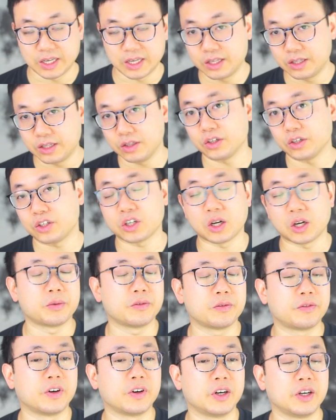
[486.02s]
in the
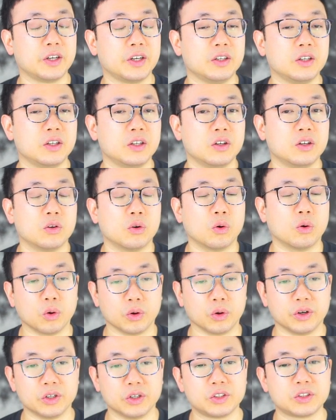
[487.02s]
Shopify
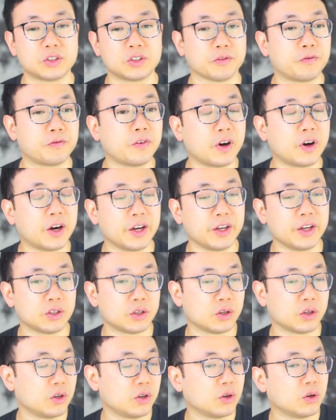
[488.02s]
orders to find
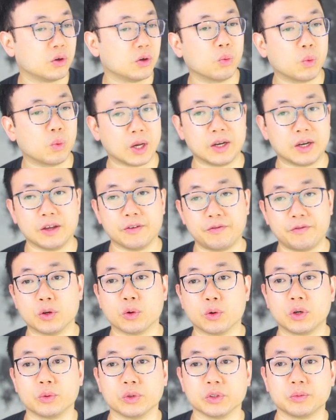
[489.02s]
if an
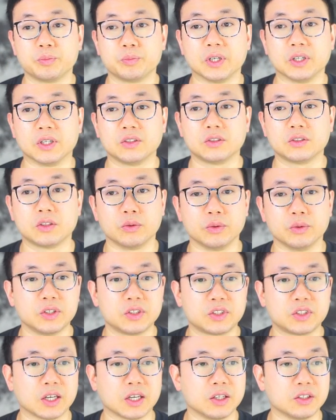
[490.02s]
order was placed. So in
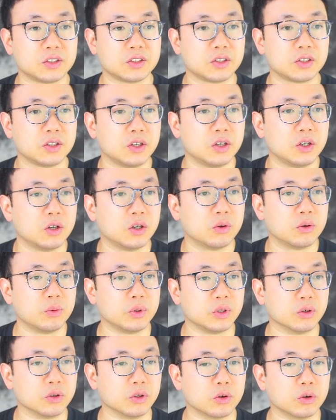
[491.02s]
this case, we
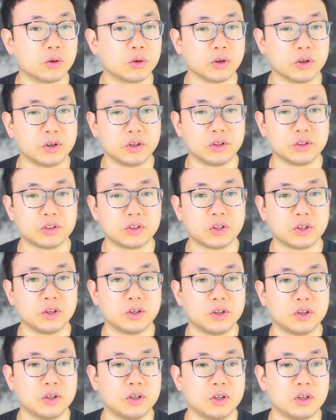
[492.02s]
go to orders.
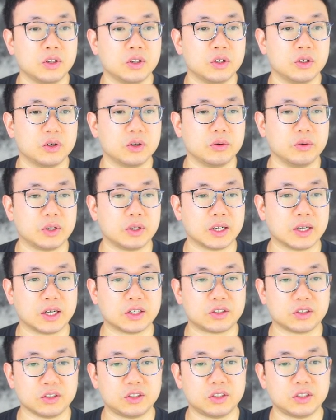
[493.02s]
We can
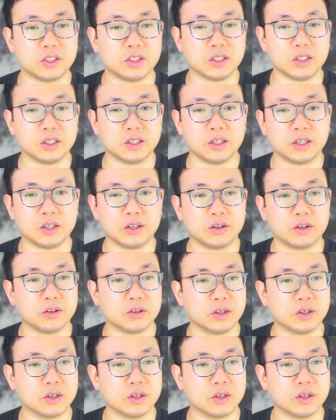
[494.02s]
actually see here